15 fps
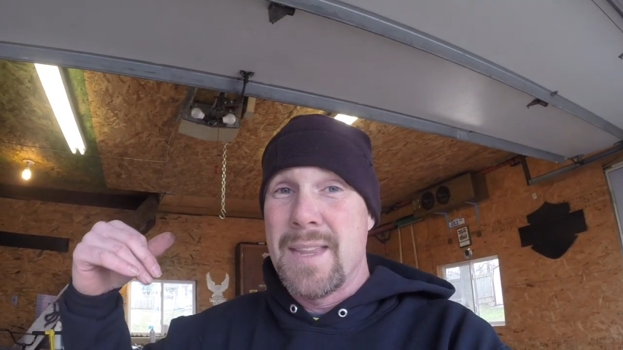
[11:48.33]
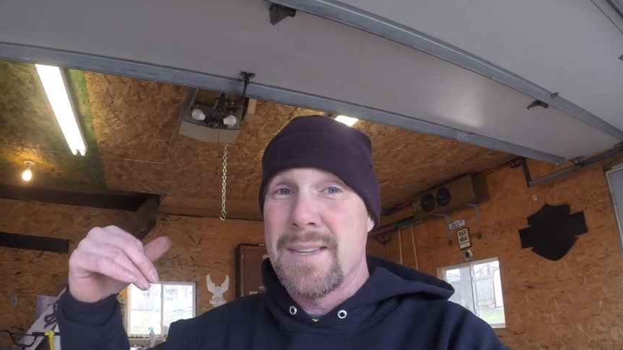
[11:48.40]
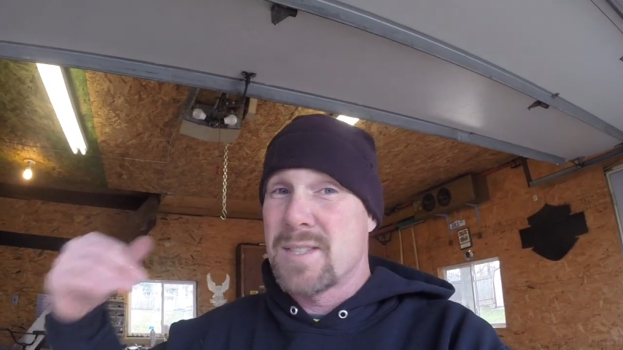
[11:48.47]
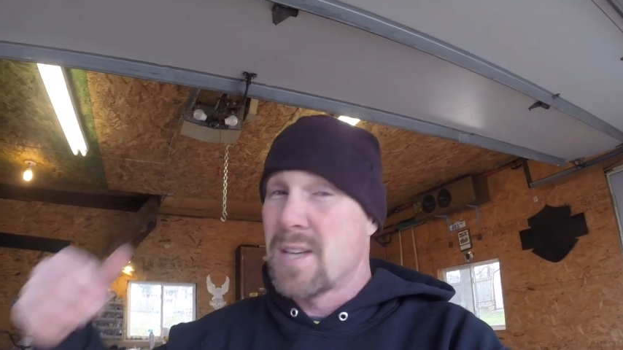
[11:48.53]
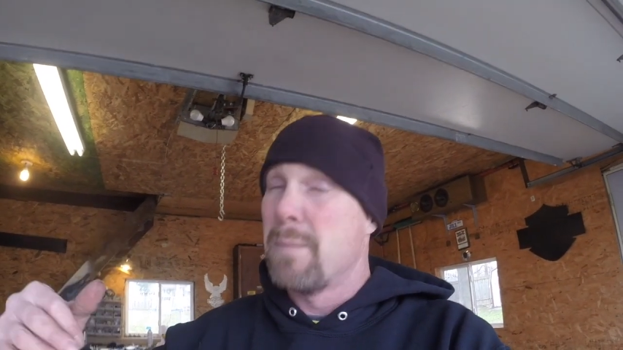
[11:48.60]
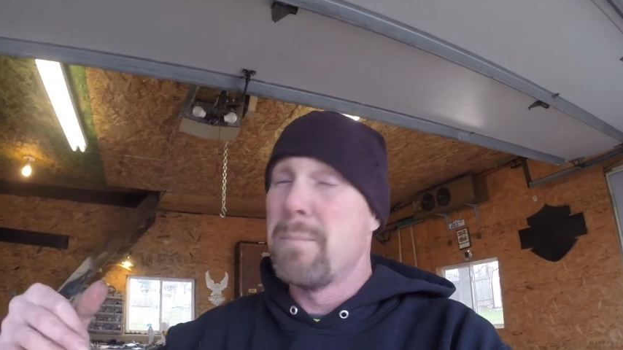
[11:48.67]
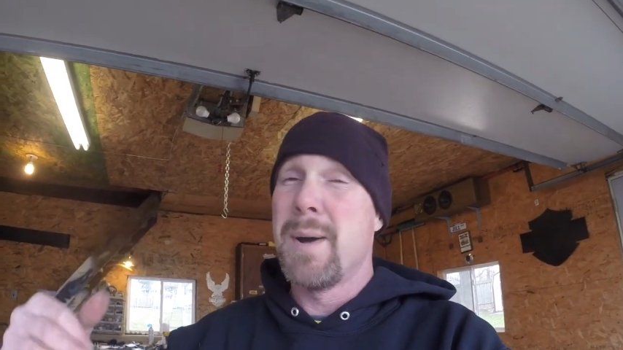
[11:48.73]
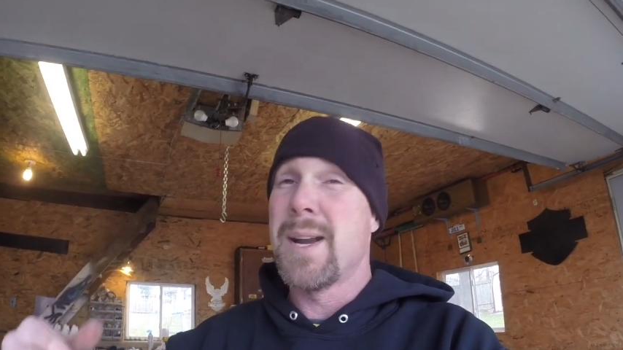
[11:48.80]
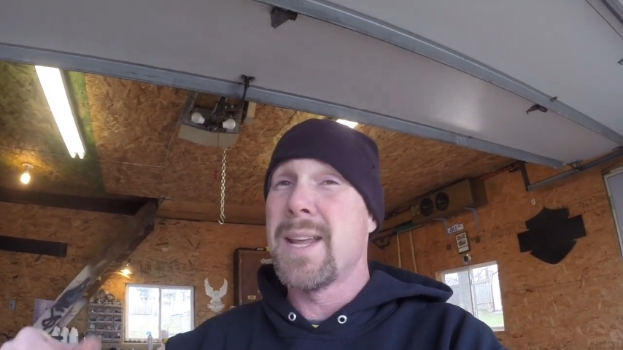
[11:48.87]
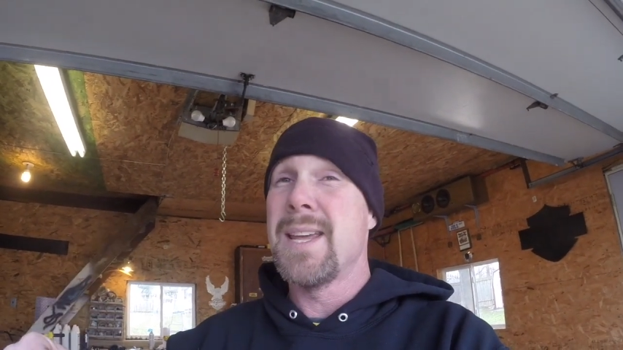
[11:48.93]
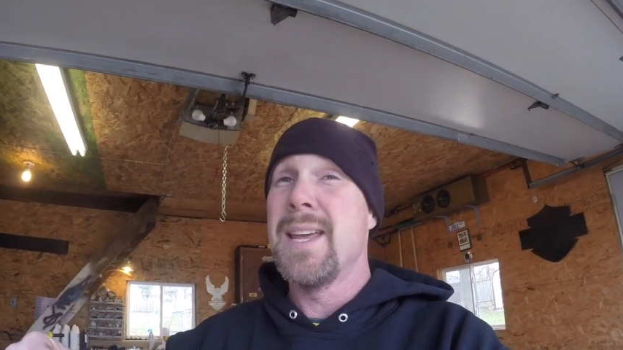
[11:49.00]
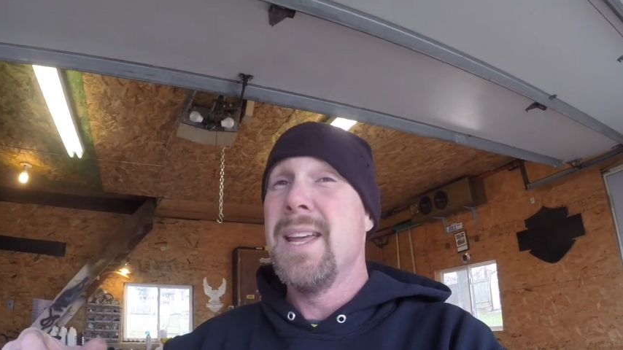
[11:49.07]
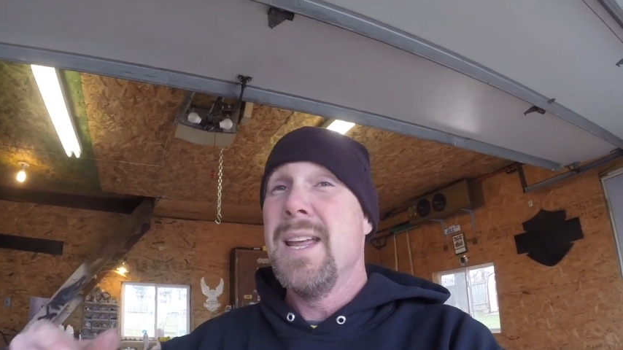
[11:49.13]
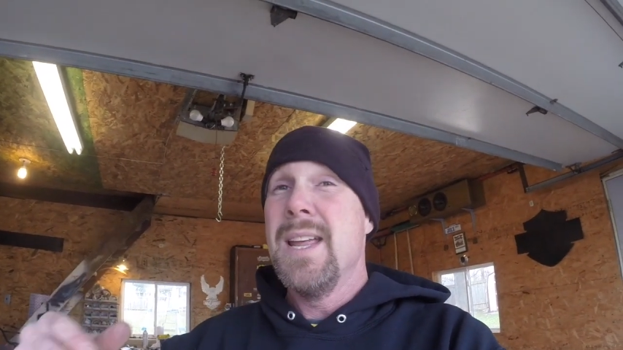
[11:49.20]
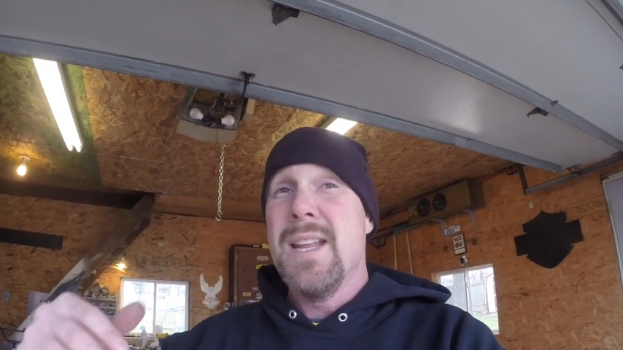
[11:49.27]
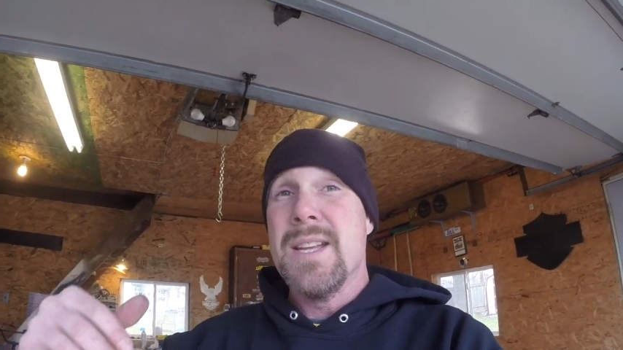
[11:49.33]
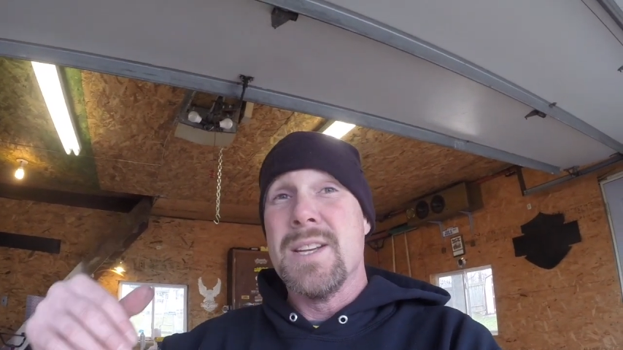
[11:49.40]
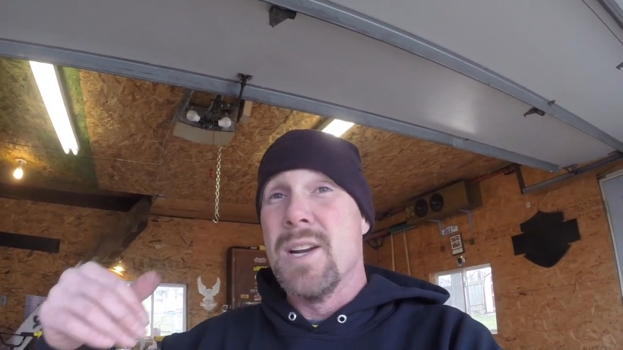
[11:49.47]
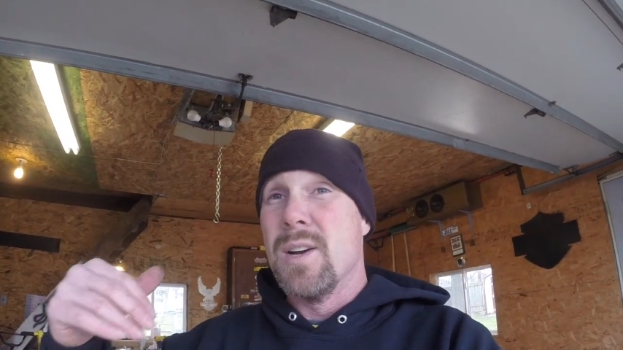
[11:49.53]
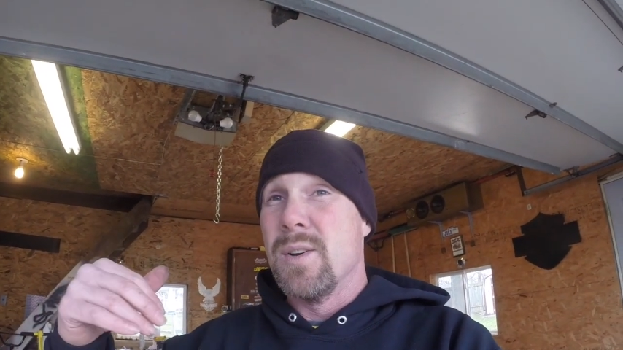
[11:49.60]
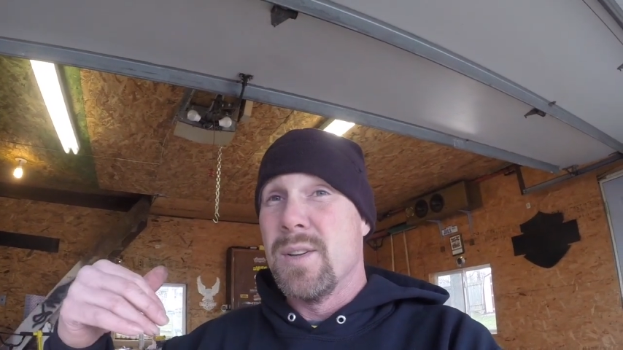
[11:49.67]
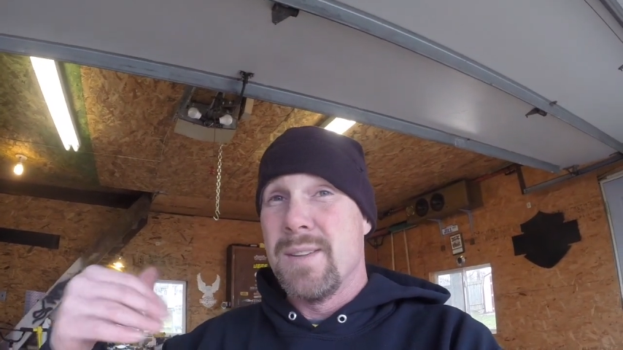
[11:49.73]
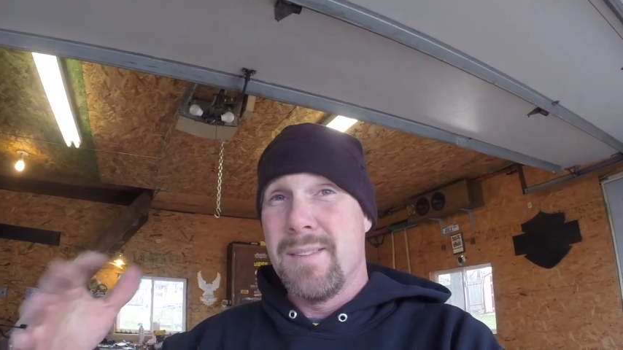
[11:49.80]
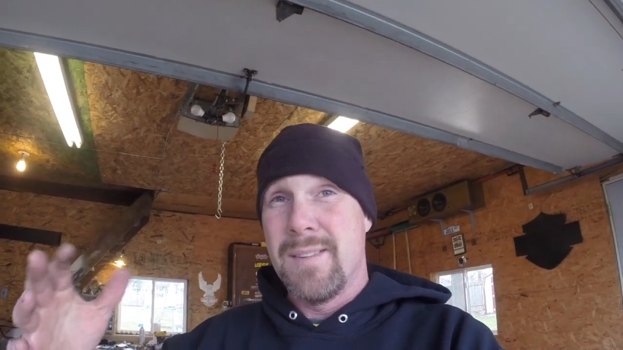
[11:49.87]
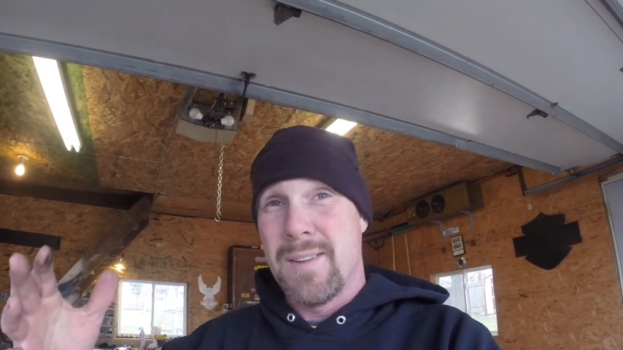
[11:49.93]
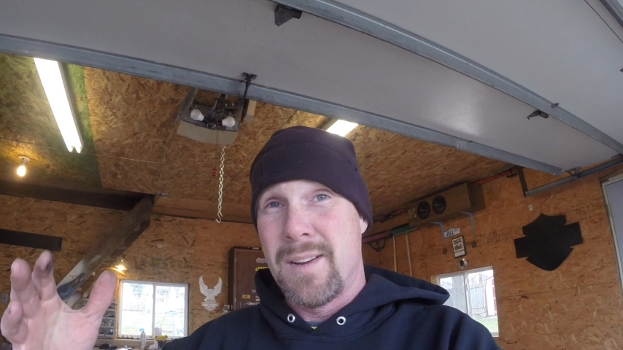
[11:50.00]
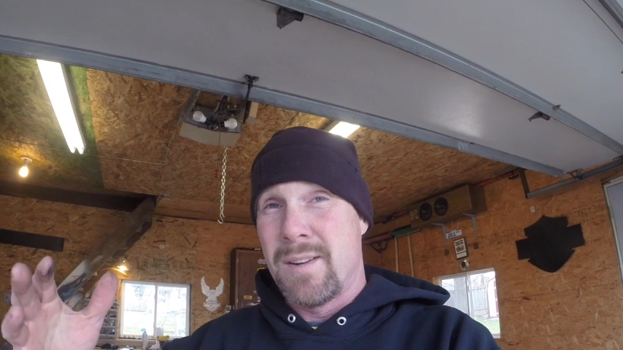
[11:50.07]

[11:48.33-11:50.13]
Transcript: somebody. You know,